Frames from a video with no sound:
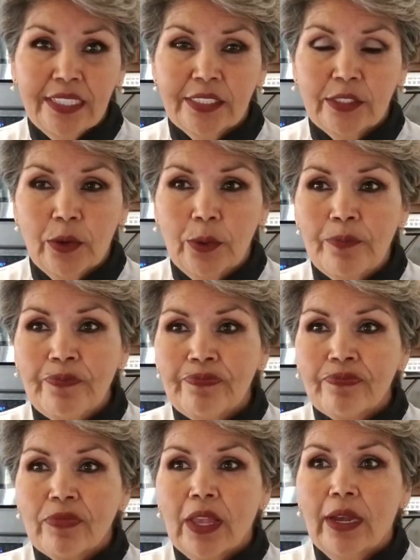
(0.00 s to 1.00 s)
So
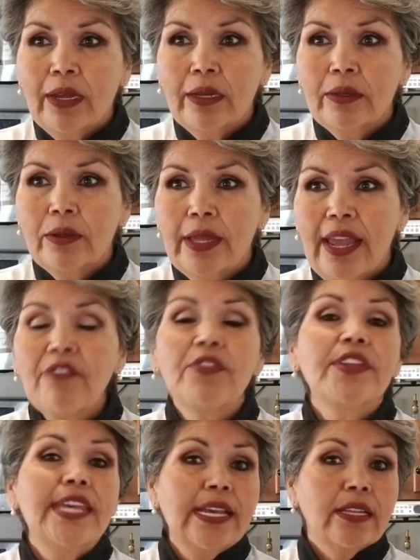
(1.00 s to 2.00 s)

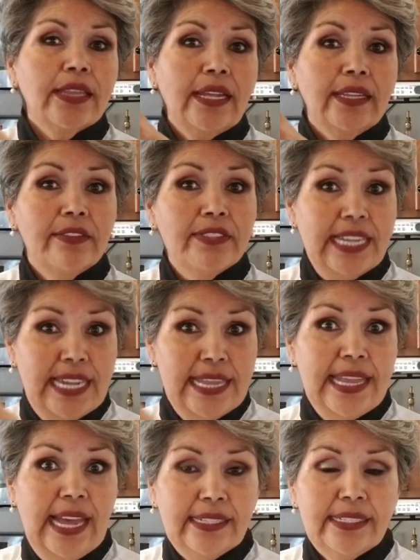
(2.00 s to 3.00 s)
everything that lives
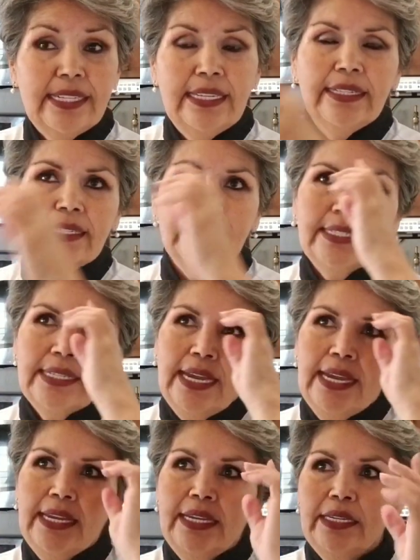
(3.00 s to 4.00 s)
in that sea, let's
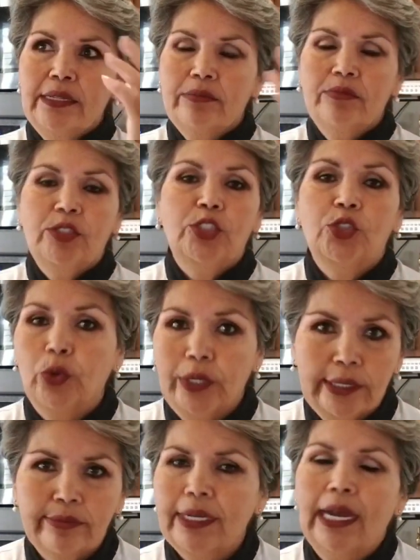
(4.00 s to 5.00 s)
say in
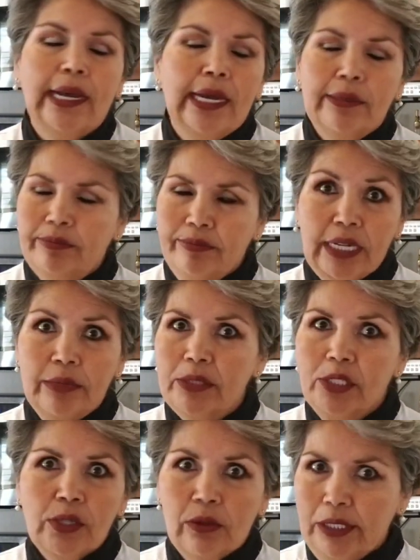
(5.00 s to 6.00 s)
Jordan, I'm
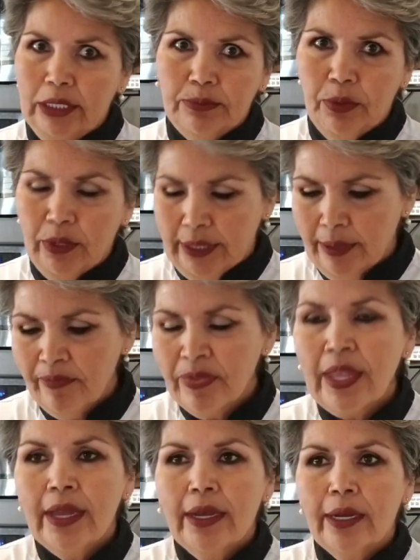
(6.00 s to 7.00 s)
so just pulling,
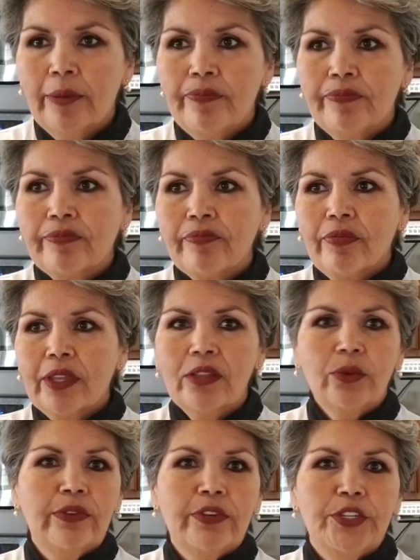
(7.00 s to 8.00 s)

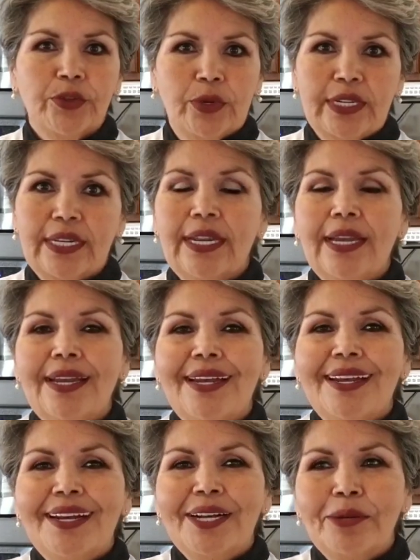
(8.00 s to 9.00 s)
the River Jordan,
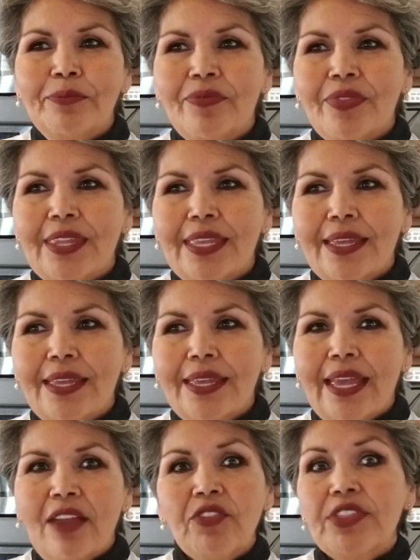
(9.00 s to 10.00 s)

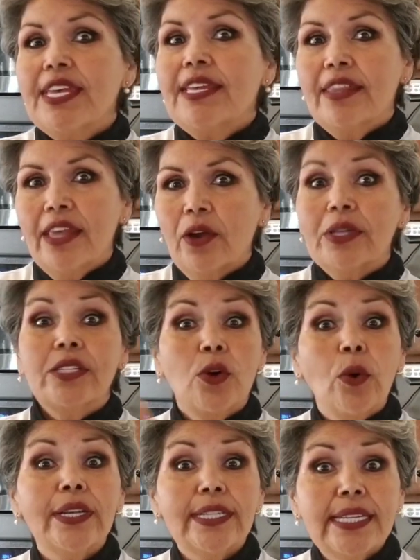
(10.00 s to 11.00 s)
everything there is
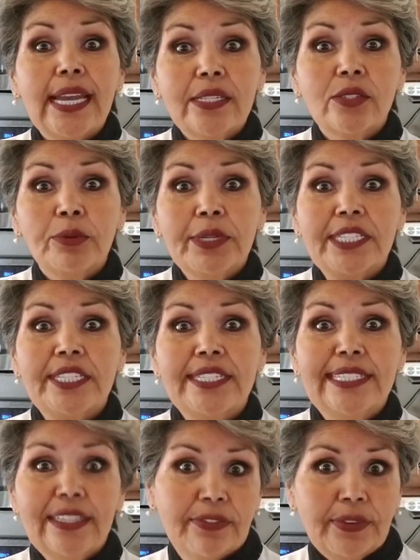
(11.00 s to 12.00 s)
going to taste so
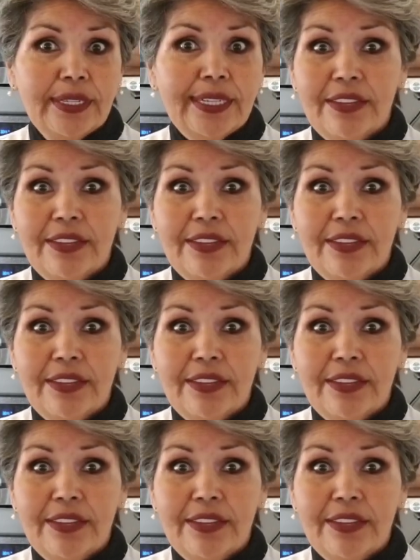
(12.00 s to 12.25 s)
much different.